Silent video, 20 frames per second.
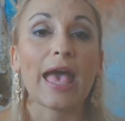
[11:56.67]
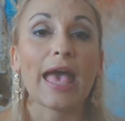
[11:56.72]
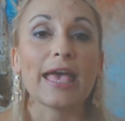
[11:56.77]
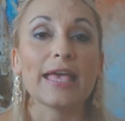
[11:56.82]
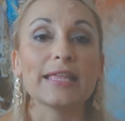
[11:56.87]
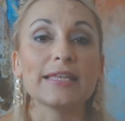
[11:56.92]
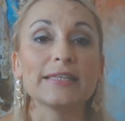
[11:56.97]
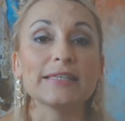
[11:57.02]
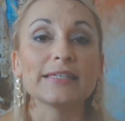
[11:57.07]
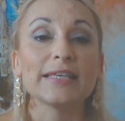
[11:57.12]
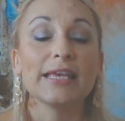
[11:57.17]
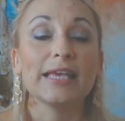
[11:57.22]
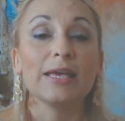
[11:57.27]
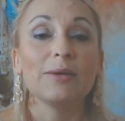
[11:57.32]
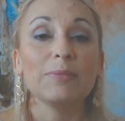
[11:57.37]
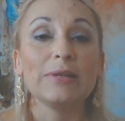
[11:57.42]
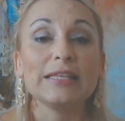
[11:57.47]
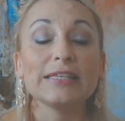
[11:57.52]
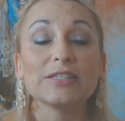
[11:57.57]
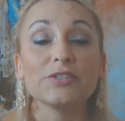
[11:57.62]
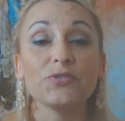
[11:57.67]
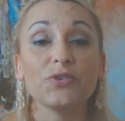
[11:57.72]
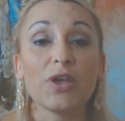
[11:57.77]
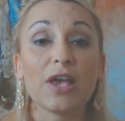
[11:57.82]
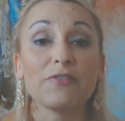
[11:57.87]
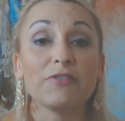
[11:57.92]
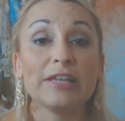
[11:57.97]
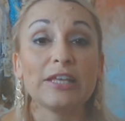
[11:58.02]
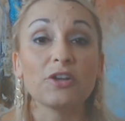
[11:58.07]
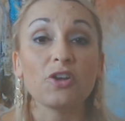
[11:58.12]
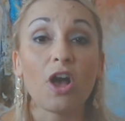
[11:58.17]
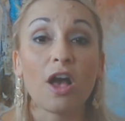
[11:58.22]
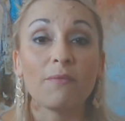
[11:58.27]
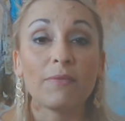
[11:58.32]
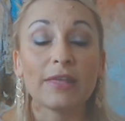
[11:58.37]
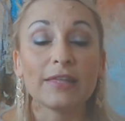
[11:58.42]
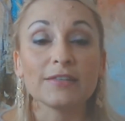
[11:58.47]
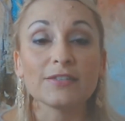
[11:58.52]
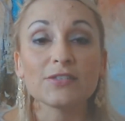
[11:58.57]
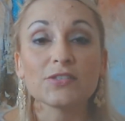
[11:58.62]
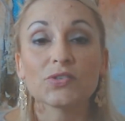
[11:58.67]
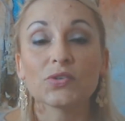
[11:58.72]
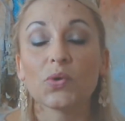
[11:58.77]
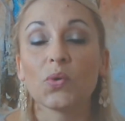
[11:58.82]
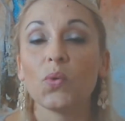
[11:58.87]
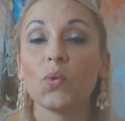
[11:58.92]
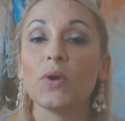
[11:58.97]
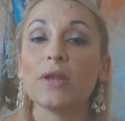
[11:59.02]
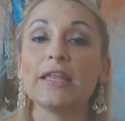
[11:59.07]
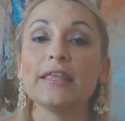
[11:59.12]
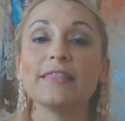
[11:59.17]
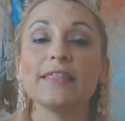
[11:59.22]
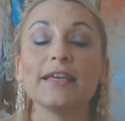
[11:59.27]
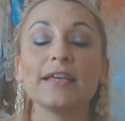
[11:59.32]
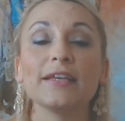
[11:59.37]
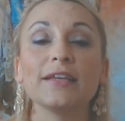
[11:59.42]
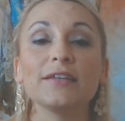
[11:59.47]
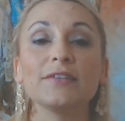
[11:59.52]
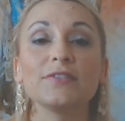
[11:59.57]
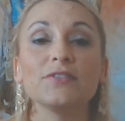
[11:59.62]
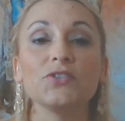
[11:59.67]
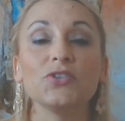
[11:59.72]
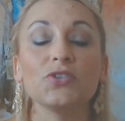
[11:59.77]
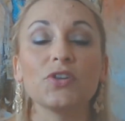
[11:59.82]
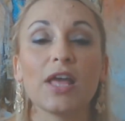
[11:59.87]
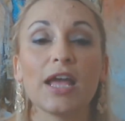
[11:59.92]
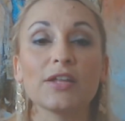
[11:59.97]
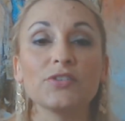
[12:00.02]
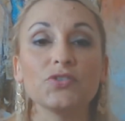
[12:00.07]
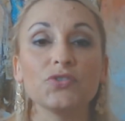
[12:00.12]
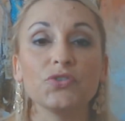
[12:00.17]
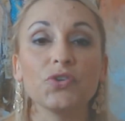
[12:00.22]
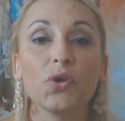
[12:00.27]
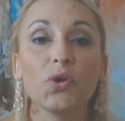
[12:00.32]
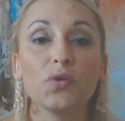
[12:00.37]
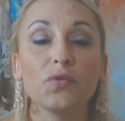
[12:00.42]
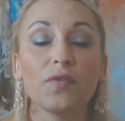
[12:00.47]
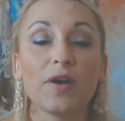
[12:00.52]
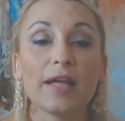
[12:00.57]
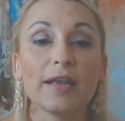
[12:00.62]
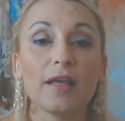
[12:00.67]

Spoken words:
And please, if you have any comments or any things you'd like to know or find